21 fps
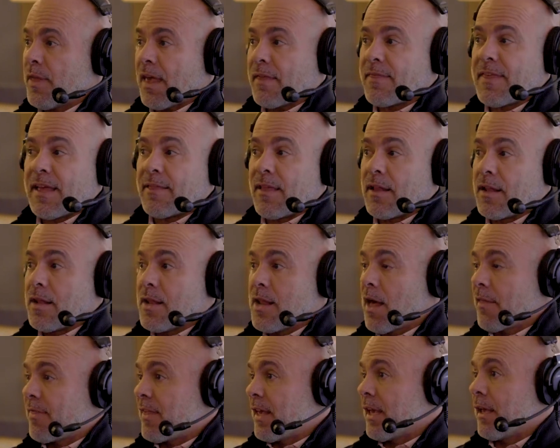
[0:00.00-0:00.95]
They think that
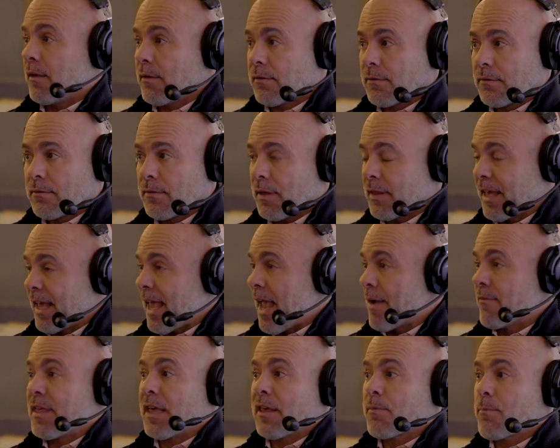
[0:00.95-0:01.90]
nothing, like
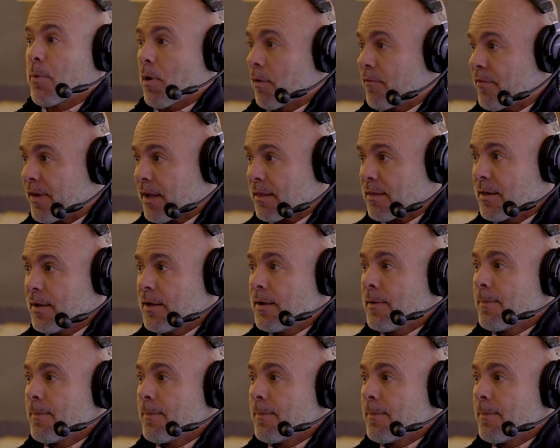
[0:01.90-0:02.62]
everything's perfect.